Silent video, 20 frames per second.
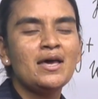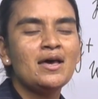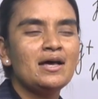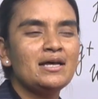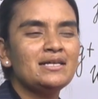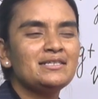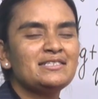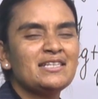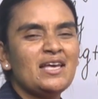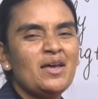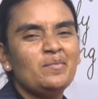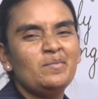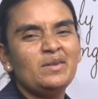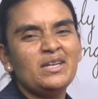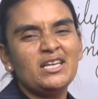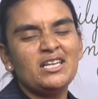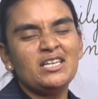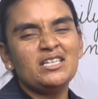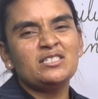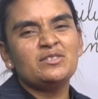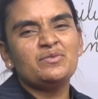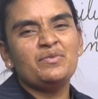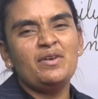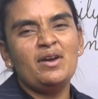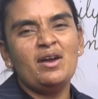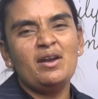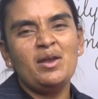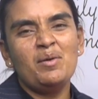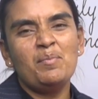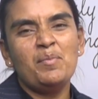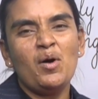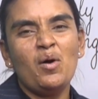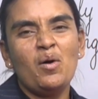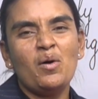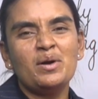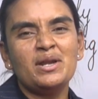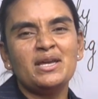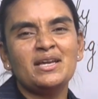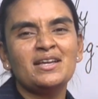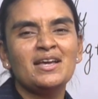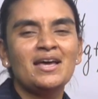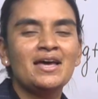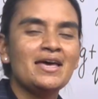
Assembly is very boring.